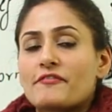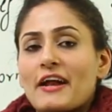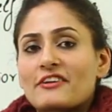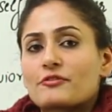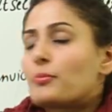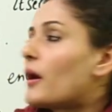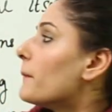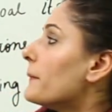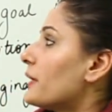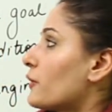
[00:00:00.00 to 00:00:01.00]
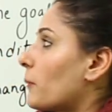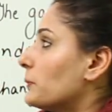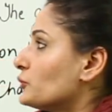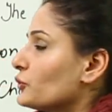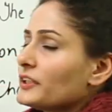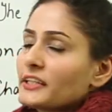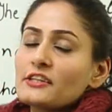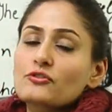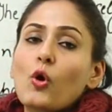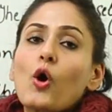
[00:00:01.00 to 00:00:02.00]
defects per million
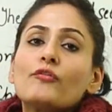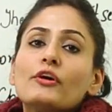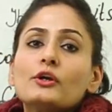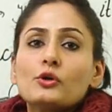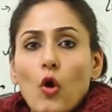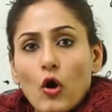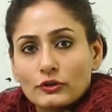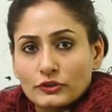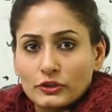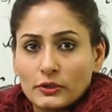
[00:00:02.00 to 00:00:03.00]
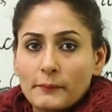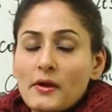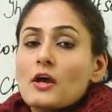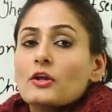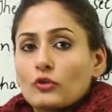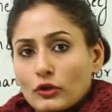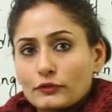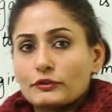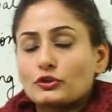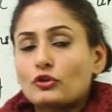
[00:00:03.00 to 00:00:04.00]
opportunities over long term, not
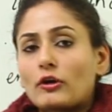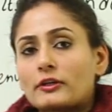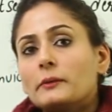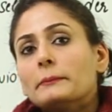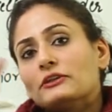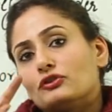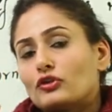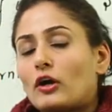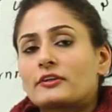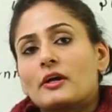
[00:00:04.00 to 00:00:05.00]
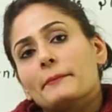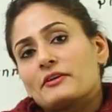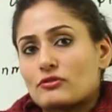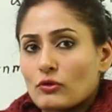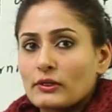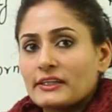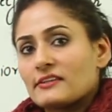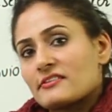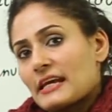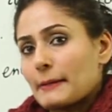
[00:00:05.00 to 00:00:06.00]
over short term. In short term it's only
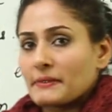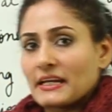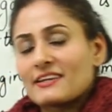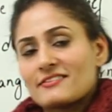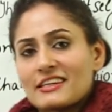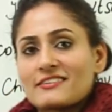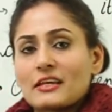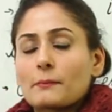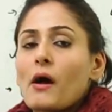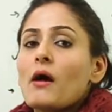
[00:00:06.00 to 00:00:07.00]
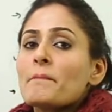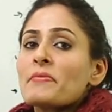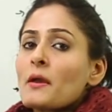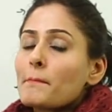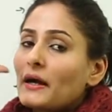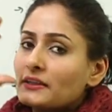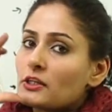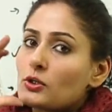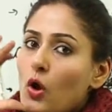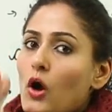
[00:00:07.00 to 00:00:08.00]
the same thing, it's 6 sigma, but
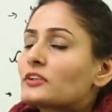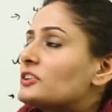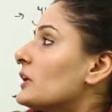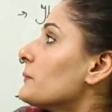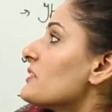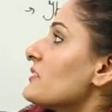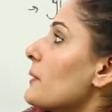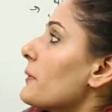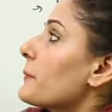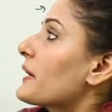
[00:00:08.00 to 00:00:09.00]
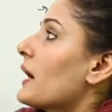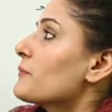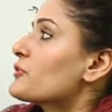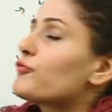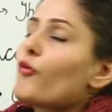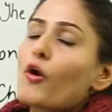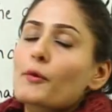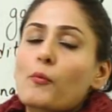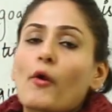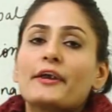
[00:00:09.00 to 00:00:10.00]
in long term this number becomes
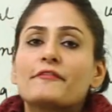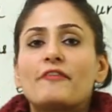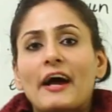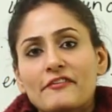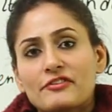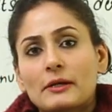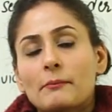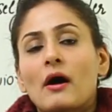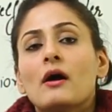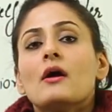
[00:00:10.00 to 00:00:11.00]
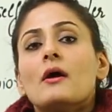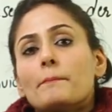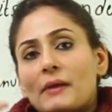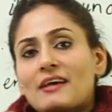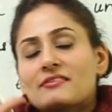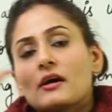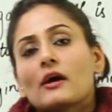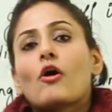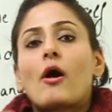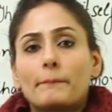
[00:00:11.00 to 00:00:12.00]
4.5 sigma plus
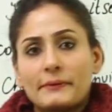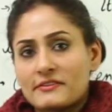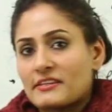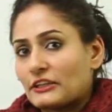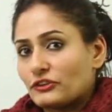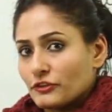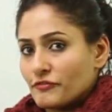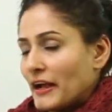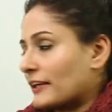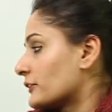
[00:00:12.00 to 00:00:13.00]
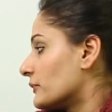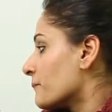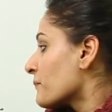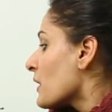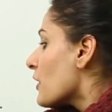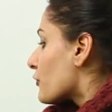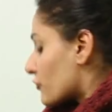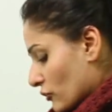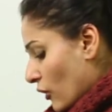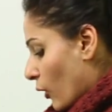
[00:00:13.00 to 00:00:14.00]
a compensation factor.
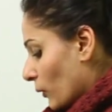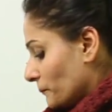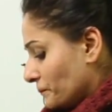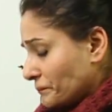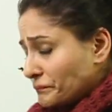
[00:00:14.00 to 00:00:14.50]
So